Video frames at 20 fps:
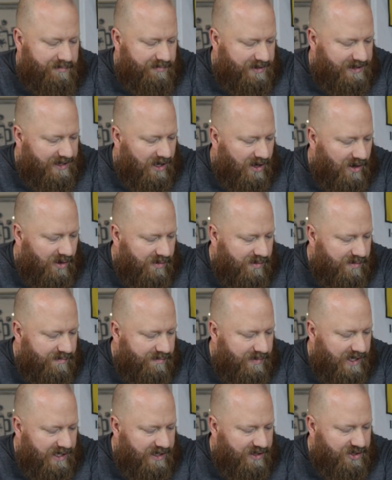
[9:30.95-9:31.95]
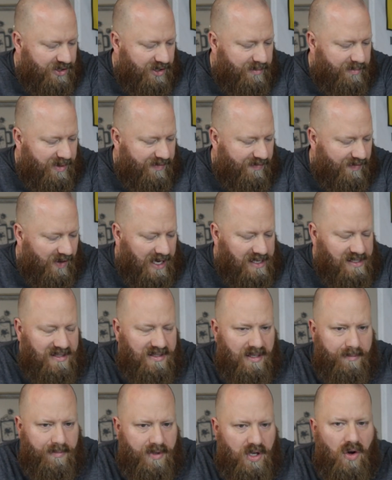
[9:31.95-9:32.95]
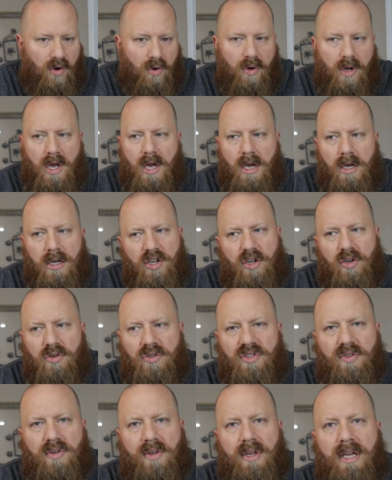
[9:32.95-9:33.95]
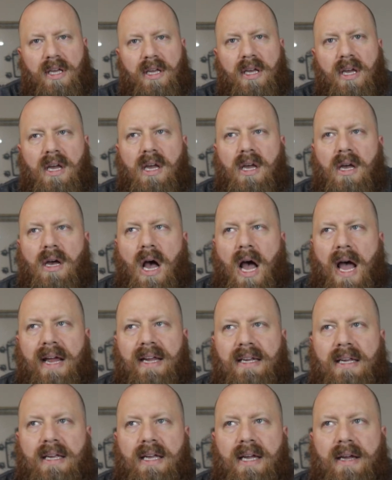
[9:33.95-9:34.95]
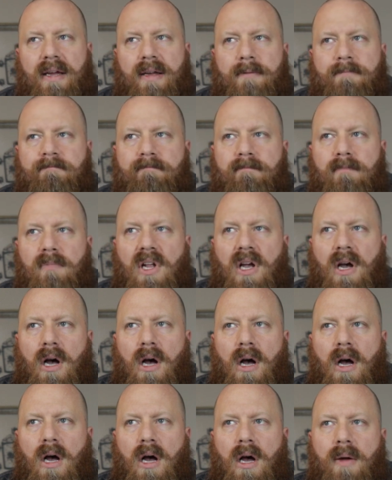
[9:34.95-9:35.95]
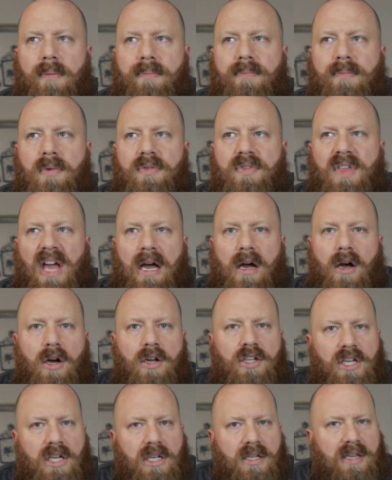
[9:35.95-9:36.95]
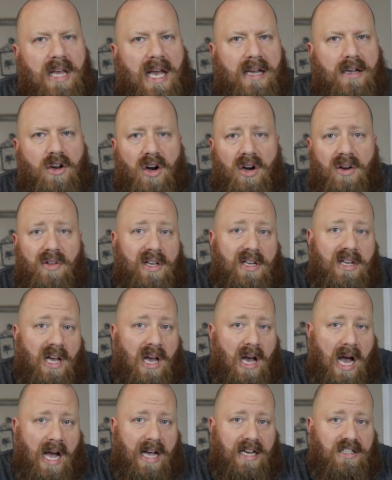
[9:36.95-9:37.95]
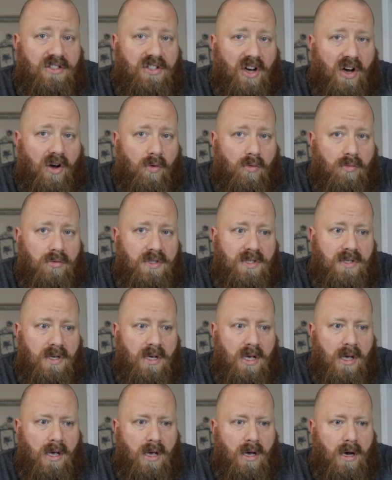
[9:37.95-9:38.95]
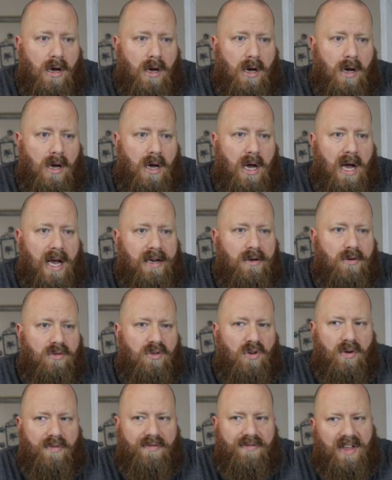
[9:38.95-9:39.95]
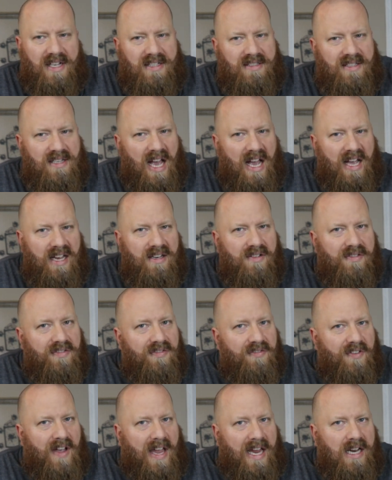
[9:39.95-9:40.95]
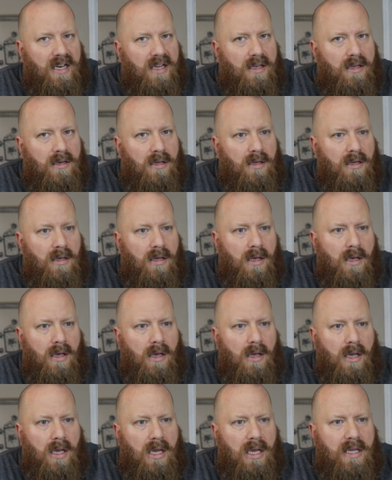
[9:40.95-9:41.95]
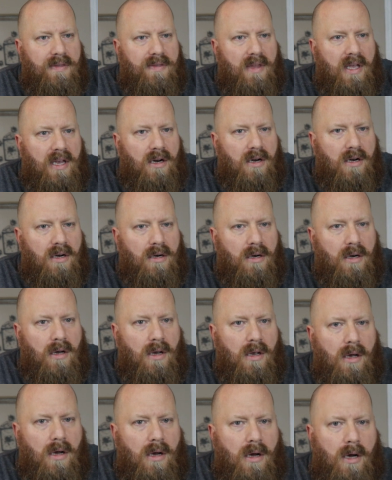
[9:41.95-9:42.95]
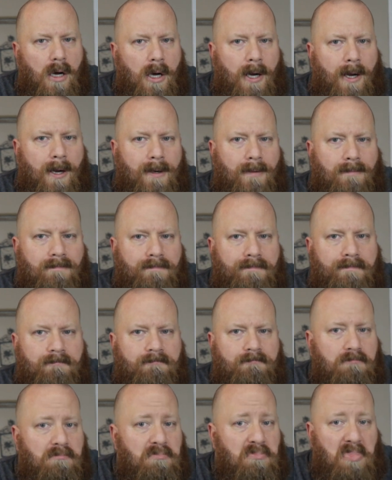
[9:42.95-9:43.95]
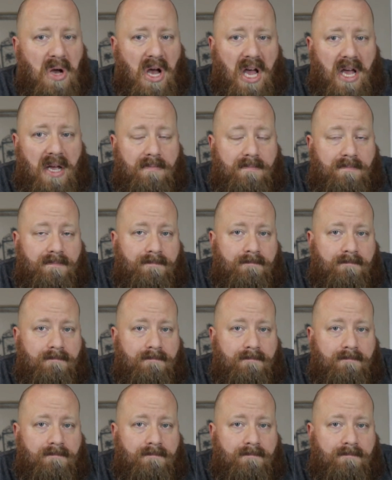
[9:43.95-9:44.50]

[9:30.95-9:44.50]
So it should be fine. Simcoe, usually I get uh, that onion, that garlic. I don't. Uh, I don't know if that's kind of faded in there, um, but